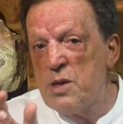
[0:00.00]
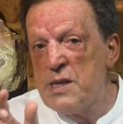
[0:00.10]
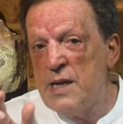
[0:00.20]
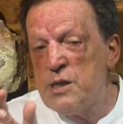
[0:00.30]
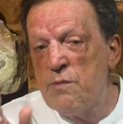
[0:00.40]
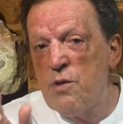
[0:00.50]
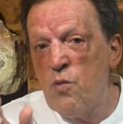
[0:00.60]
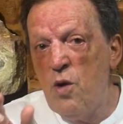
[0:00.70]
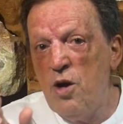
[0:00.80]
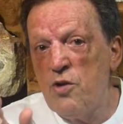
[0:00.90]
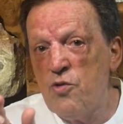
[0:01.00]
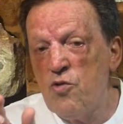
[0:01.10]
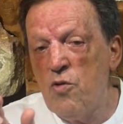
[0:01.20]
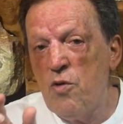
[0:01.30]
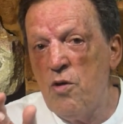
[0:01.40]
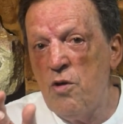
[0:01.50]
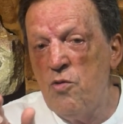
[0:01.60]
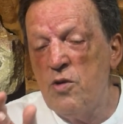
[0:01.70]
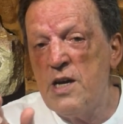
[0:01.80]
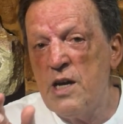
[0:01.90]
sense of the world, you know,
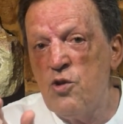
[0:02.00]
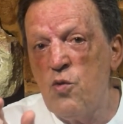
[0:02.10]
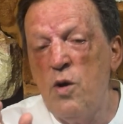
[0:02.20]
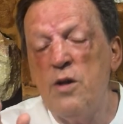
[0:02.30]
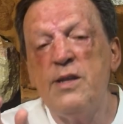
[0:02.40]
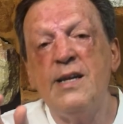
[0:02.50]
looking at the world,